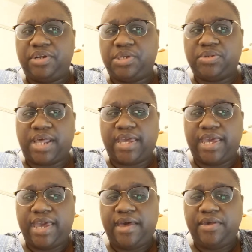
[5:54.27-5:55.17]
and she was like,
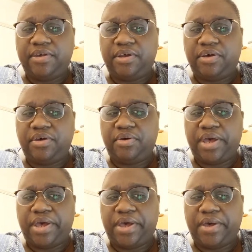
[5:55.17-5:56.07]
yeah, you
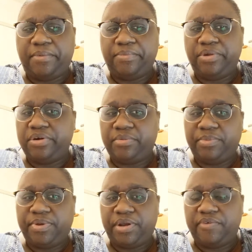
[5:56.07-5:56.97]
know, you're going to be
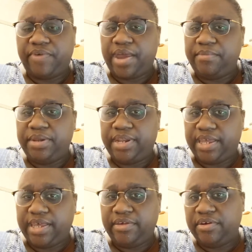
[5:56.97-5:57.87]
put on vitamin D.